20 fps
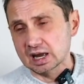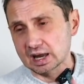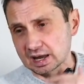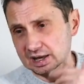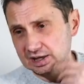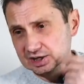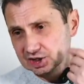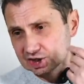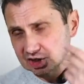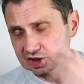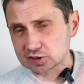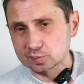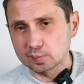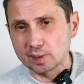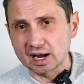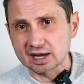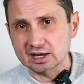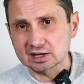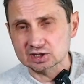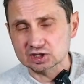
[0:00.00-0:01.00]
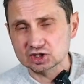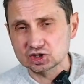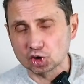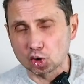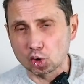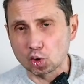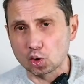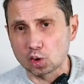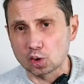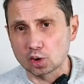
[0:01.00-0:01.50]
hit my
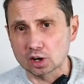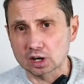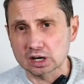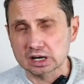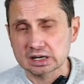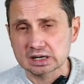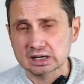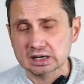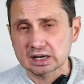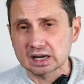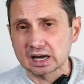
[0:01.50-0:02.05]
door,